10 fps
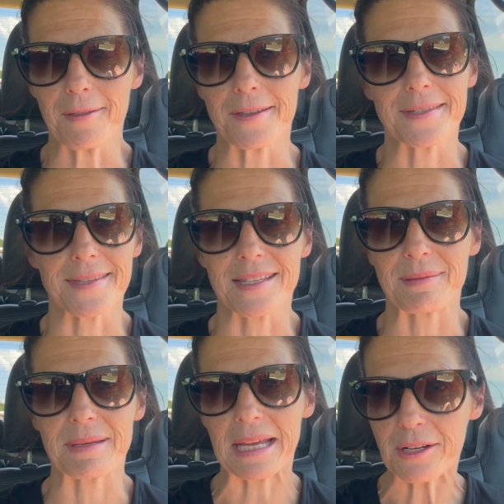This is
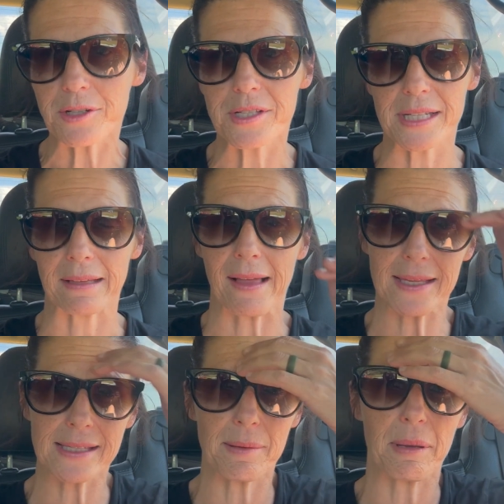gonna be interesting.
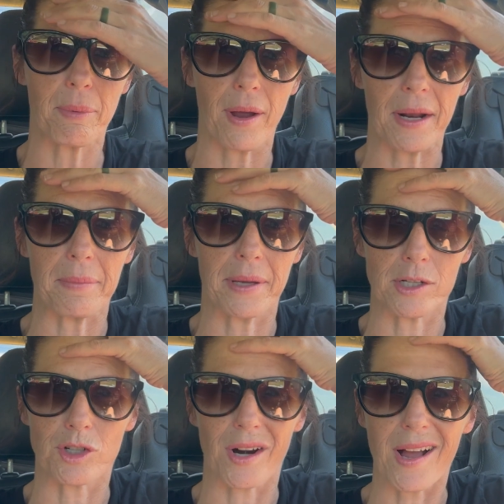Last time he brought a
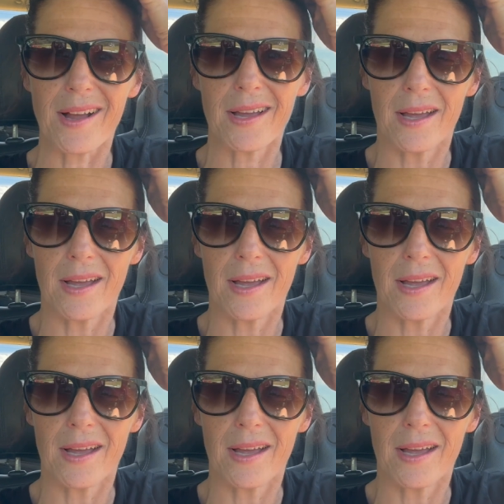big truck,